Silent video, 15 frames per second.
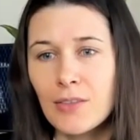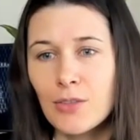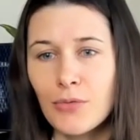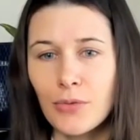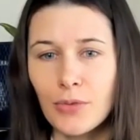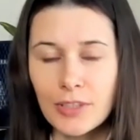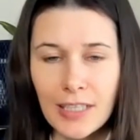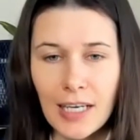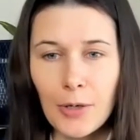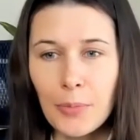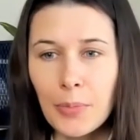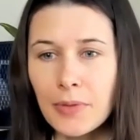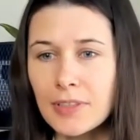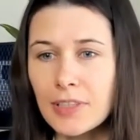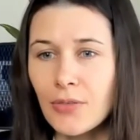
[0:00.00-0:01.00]
So, for
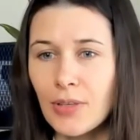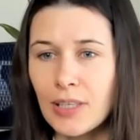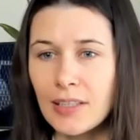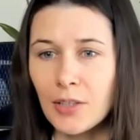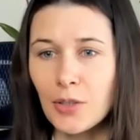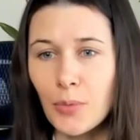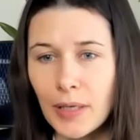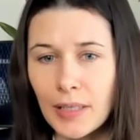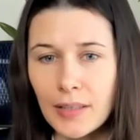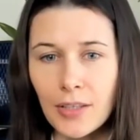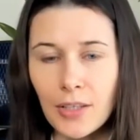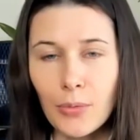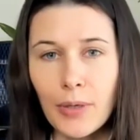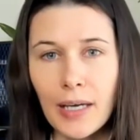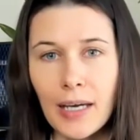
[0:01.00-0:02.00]
example, the
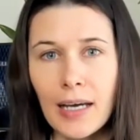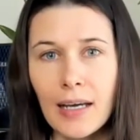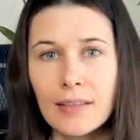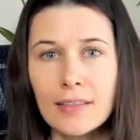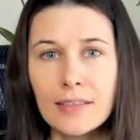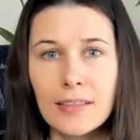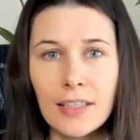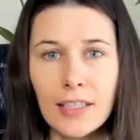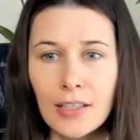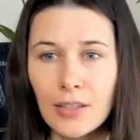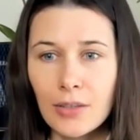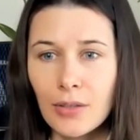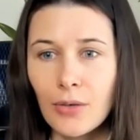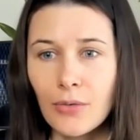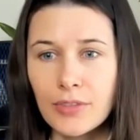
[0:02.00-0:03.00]
2020, we had the
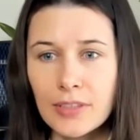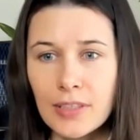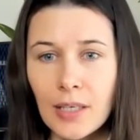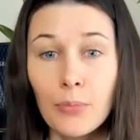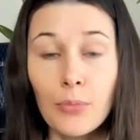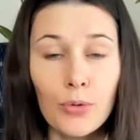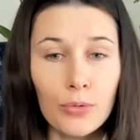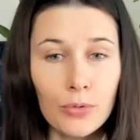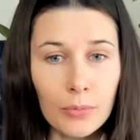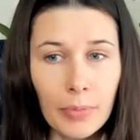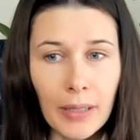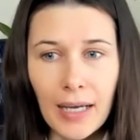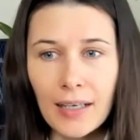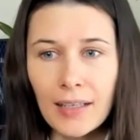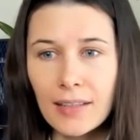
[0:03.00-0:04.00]
year of the Moon
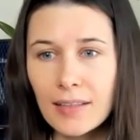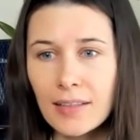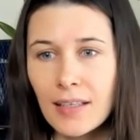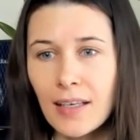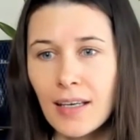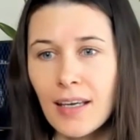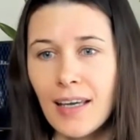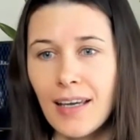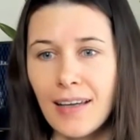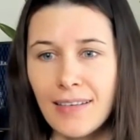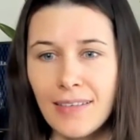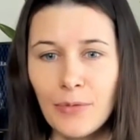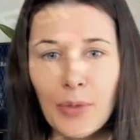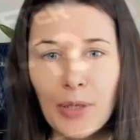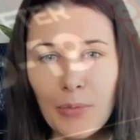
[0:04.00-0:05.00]
planet,
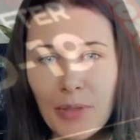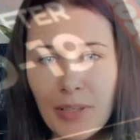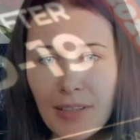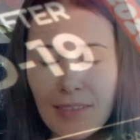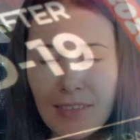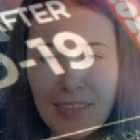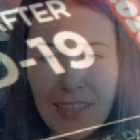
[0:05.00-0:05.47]
and when we